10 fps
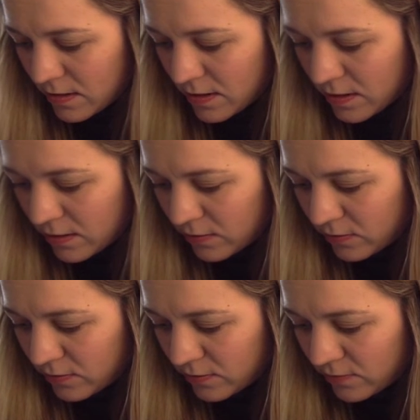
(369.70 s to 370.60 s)

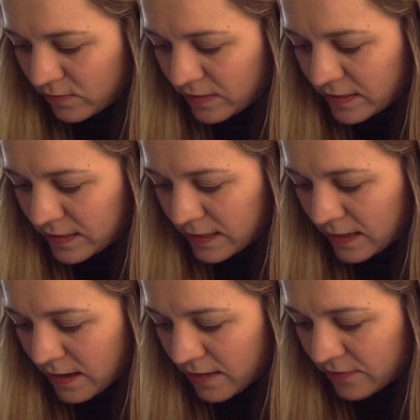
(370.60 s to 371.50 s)
at V C C
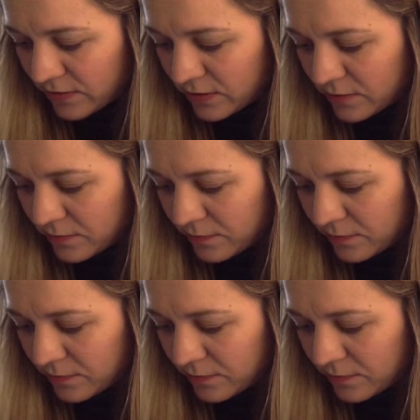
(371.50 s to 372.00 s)
halves,